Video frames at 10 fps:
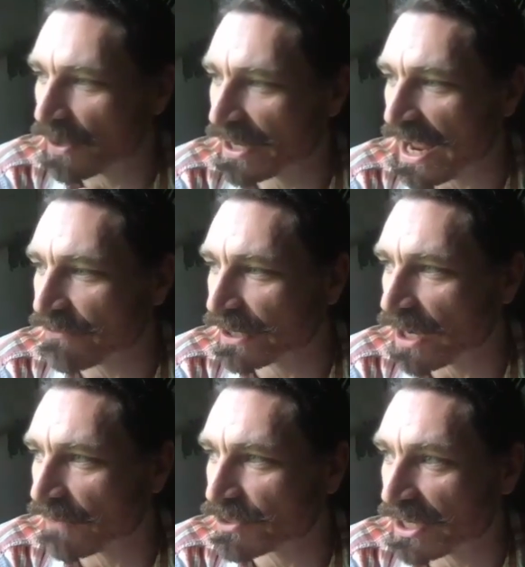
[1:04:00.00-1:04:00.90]
in every
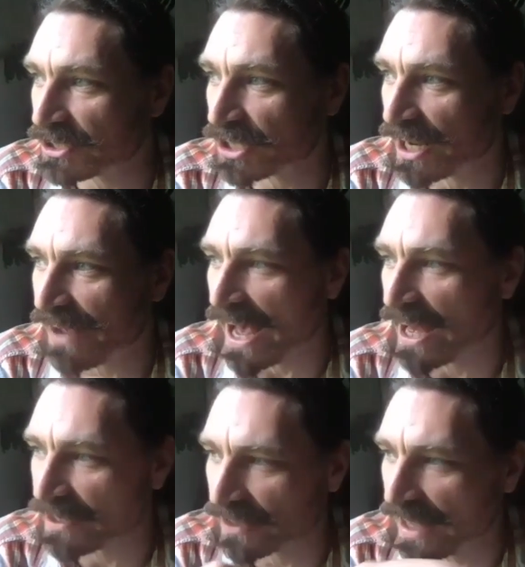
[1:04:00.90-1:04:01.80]
conversation I've
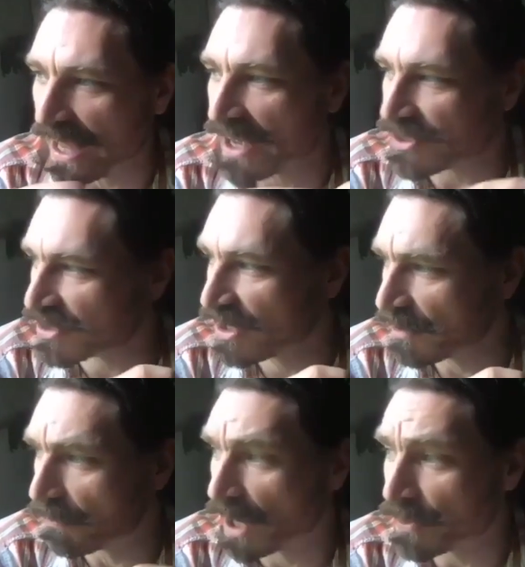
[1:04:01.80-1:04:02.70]
had in the last
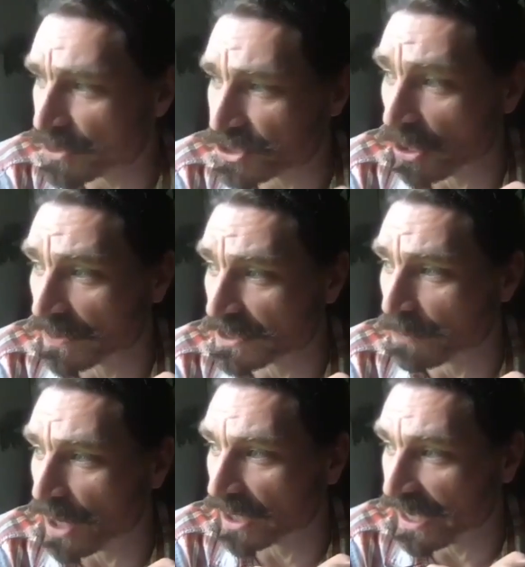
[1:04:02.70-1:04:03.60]
month or so on this
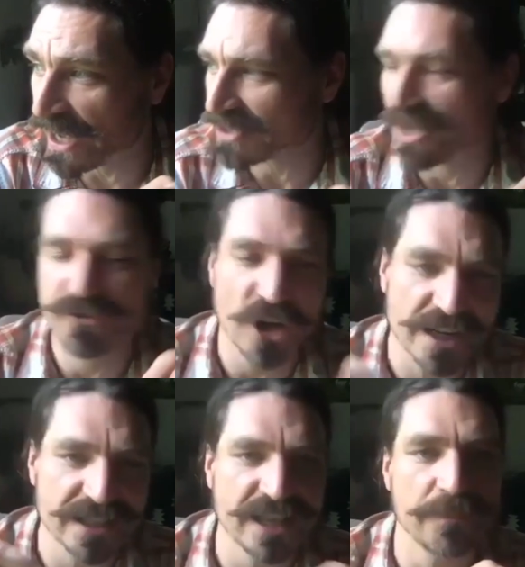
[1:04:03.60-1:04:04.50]
podcast, I've
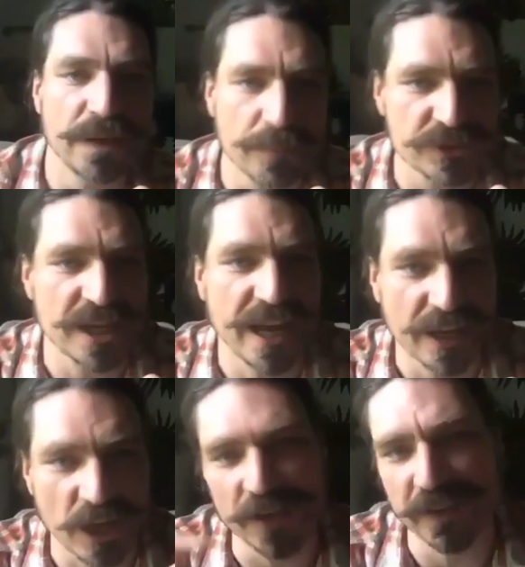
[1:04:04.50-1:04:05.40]
tried to get people's
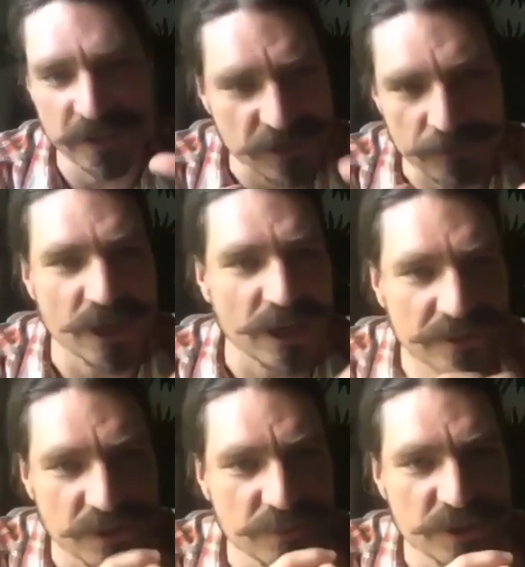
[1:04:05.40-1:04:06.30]
take on this subject.
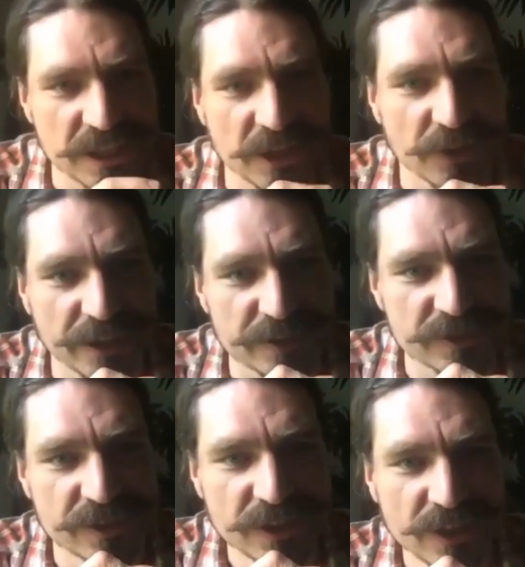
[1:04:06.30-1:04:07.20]
So I'm just
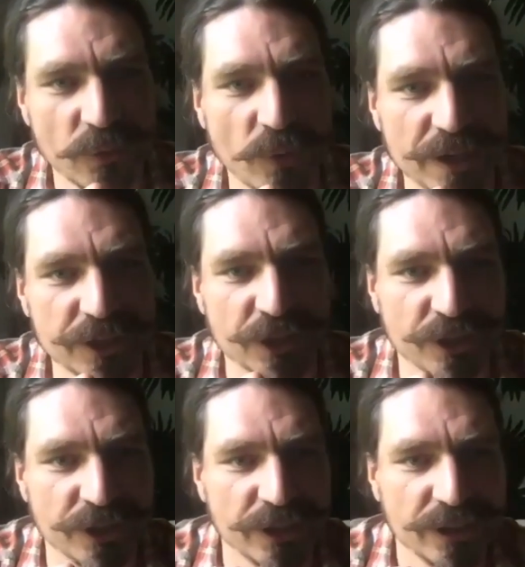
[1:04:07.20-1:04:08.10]
curious what your